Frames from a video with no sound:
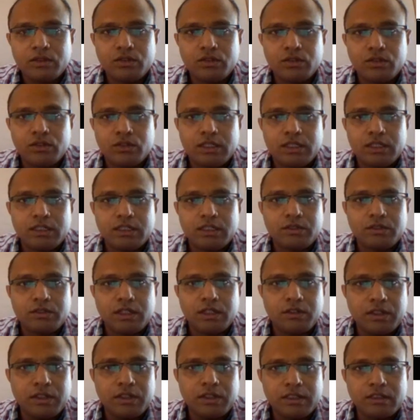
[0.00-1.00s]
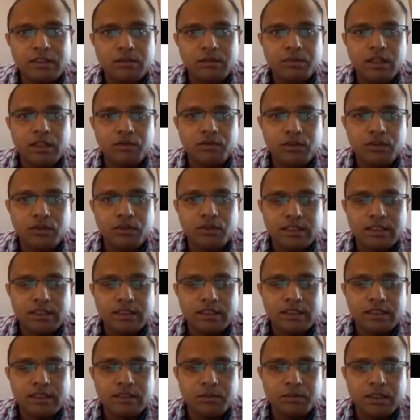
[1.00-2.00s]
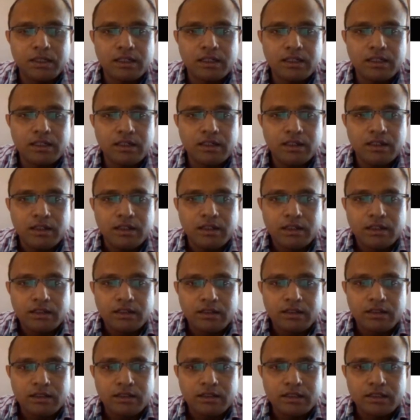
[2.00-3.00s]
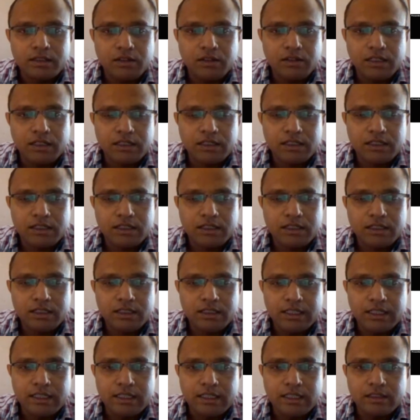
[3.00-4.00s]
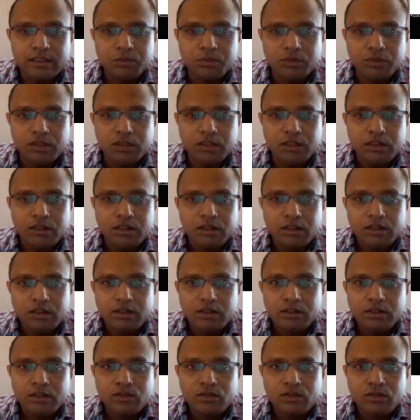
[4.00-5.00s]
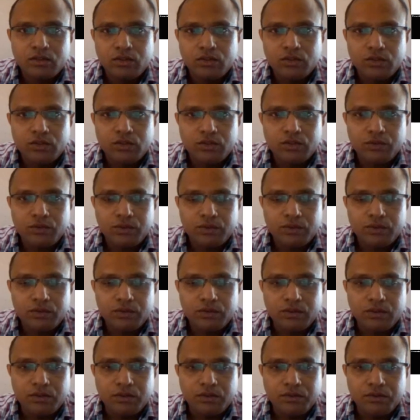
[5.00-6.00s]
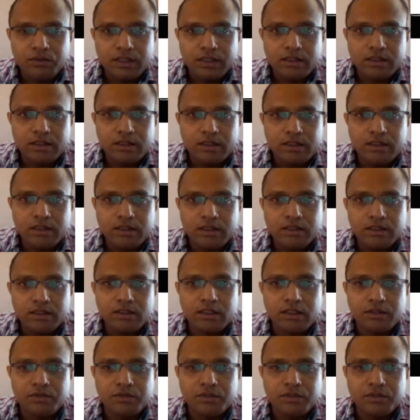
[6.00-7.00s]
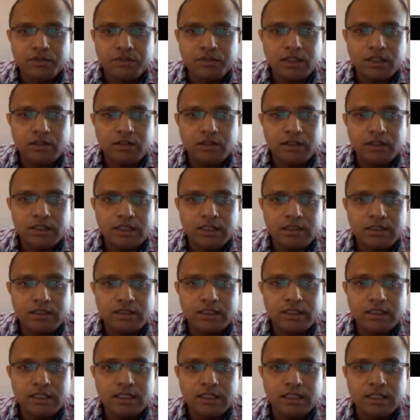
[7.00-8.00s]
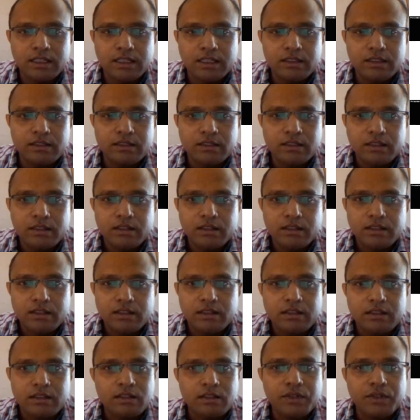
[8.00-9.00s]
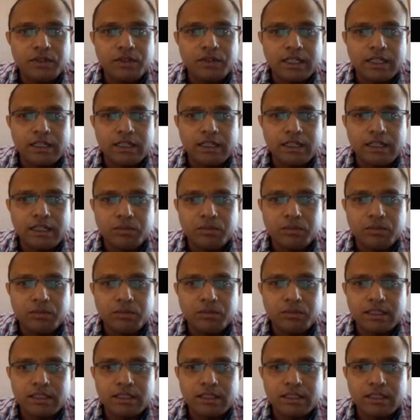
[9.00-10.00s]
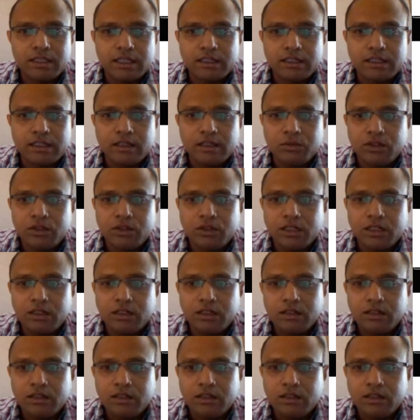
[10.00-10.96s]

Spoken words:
So this is one of the example enforcing symmetry. This is our 360 degrees model. So instead of solving 360 degrees, we can take a simple sector model,